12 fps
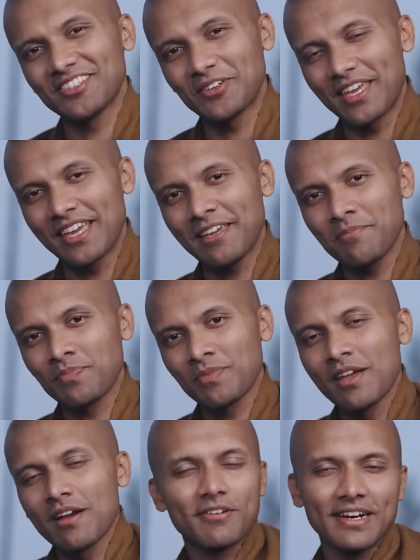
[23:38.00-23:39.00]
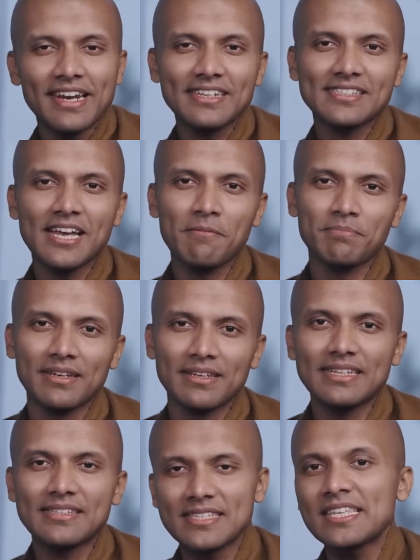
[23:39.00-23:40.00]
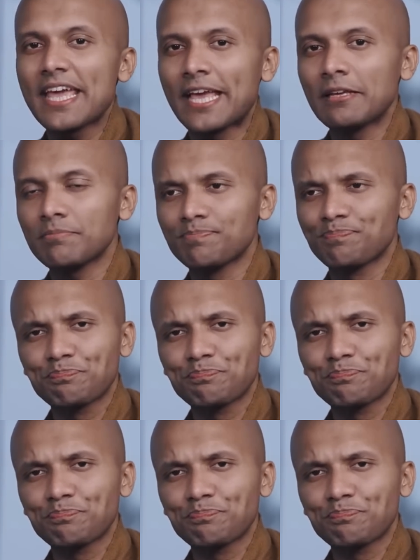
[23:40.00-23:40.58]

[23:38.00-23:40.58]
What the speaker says: Okay, for an example, let's say